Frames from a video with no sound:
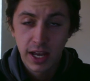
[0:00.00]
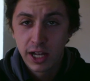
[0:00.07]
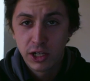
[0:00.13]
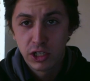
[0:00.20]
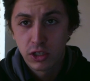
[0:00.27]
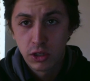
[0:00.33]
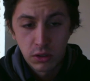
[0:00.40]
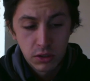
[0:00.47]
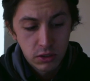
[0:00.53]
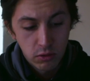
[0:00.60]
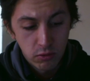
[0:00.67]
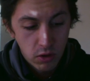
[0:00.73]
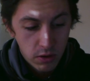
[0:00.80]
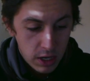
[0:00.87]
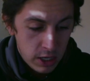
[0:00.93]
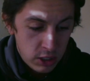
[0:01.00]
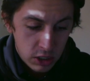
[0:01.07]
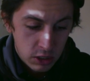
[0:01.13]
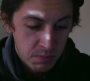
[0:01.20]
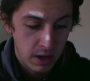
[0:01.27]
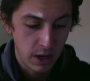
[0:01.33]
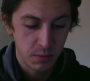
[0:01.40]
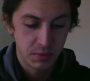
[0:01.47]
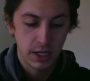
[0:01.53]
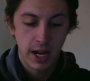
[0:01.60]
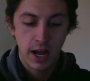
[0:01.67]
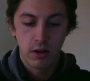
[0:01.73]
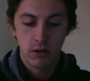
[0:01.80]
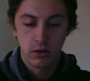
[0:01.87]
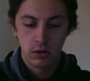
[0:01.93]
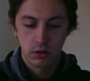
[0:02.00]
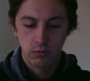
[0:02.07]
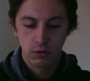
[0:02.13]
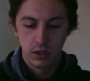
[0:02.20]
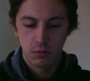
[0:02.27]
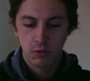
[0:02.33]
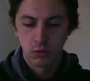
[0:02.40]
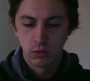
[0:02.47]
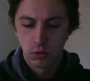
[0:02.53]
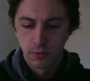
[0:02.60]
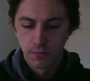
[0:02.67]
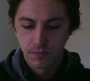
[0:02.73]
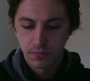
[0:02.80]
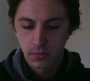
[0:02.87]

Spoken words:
It just helps it out, look really cool.